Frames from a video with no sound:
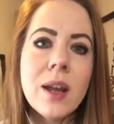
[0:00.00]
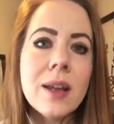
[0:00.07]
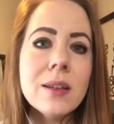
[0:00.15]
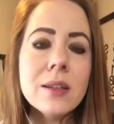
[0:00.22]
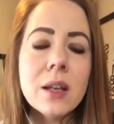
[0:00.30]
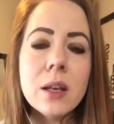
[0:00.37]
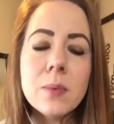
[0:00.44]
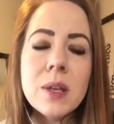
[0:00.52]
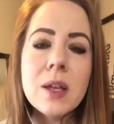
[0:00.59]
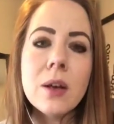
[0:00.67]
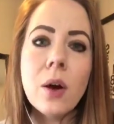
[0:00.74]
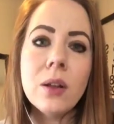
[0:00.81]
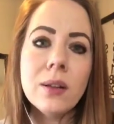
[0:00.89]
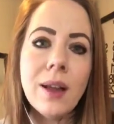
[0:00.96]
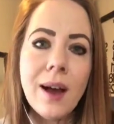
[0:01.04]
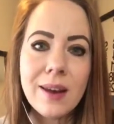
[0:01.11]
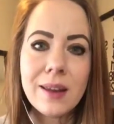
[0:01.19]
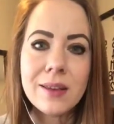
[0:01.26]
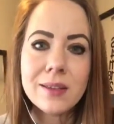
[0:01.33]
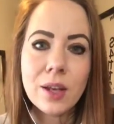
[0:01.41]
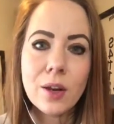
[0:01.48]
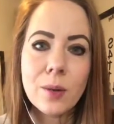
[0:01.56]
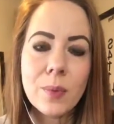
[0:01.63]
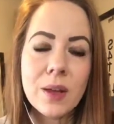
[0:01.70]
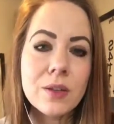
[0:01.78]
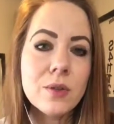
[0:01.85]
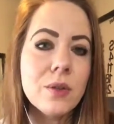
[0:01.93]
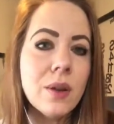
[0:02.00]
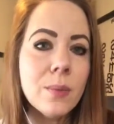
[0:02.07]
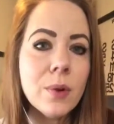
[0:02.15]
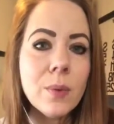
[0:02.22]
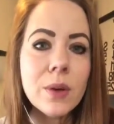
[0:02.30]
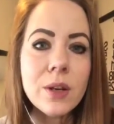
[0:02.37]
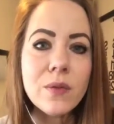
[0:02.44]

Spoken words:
and it's going to be a lot easier because number one,